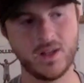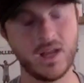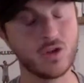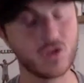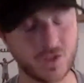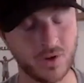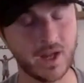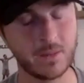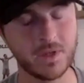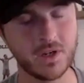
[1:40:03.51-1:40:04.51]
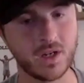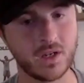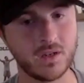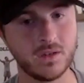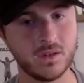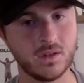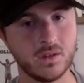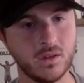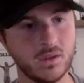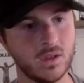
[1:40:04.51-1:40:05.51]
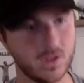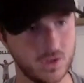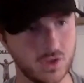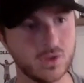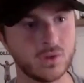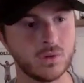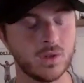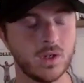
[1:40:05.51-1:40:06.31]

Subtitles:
Now, you still got to be good. Like you do.